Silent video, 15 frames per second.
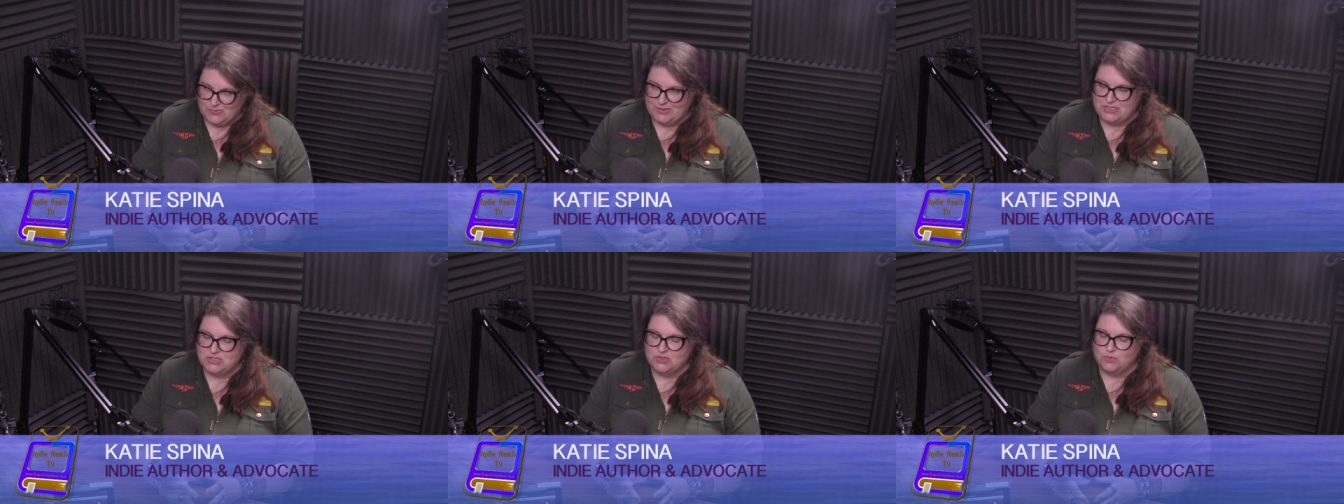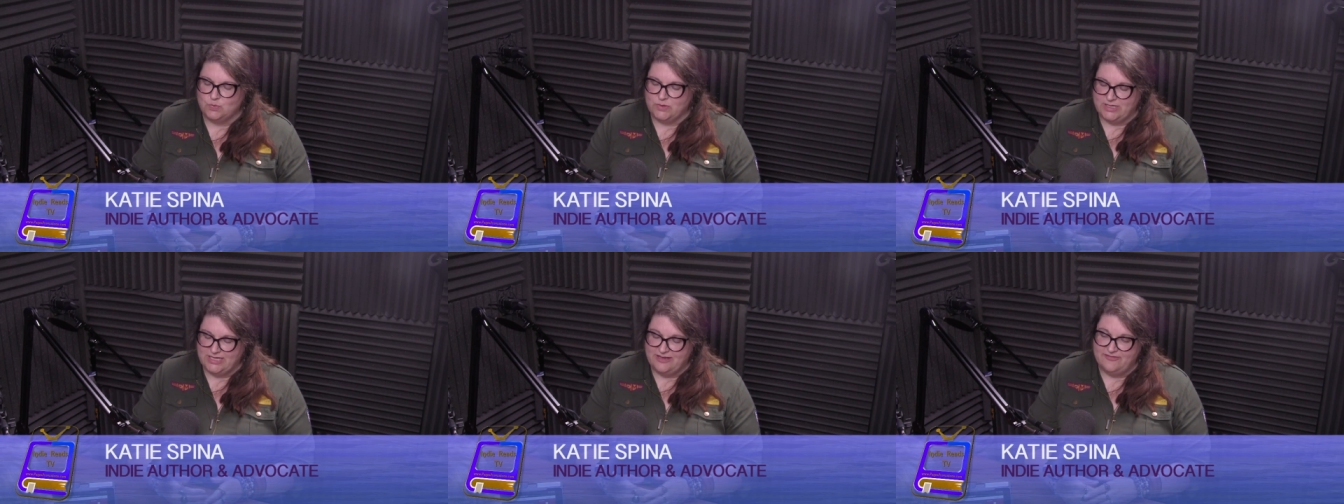which
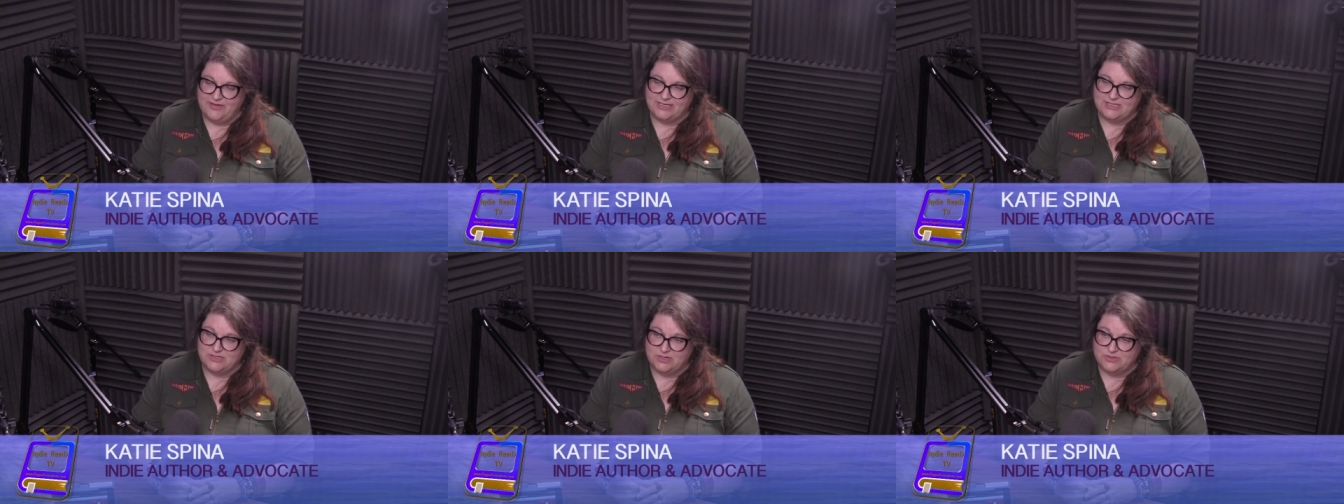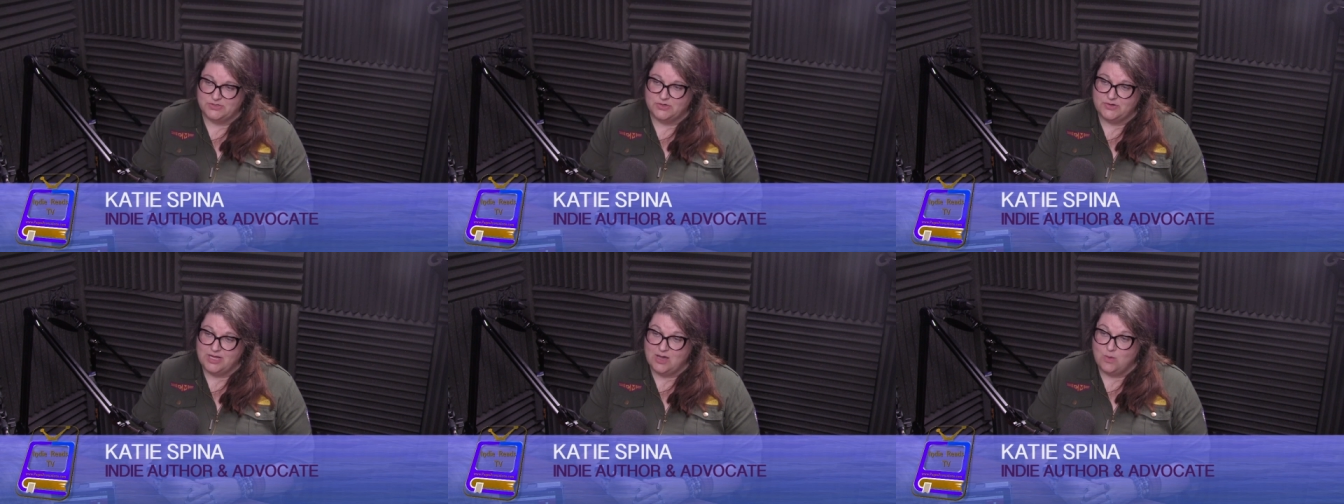really affected our
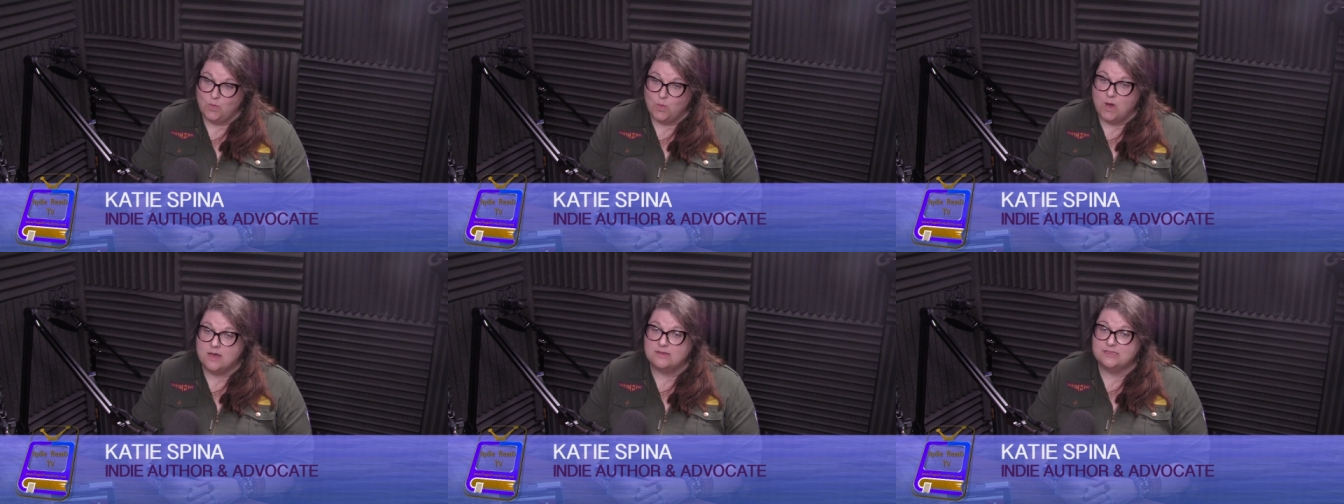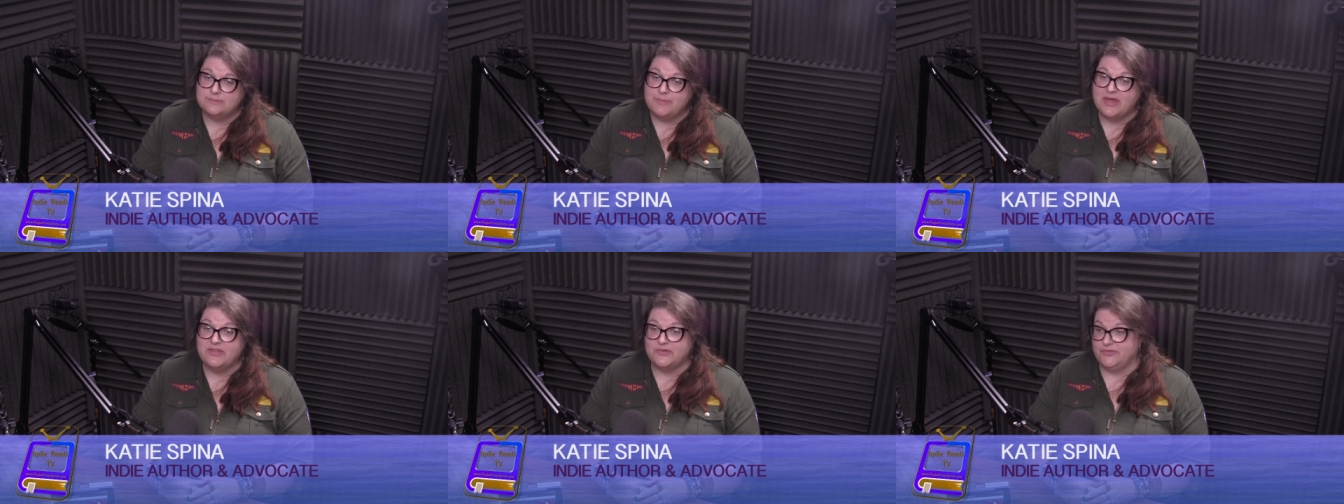turnout, was
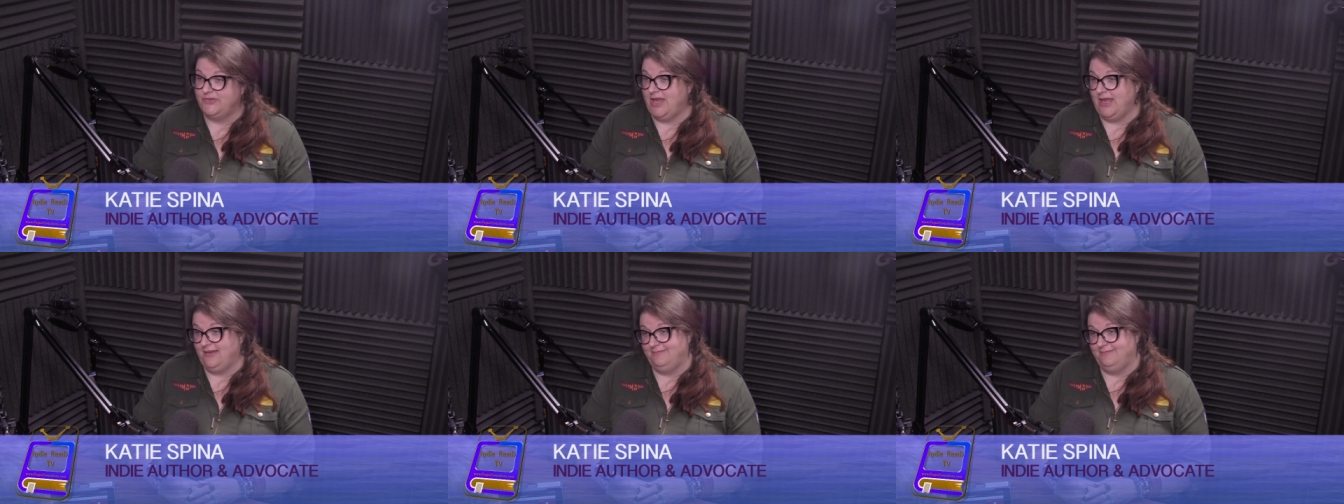Mother's Day.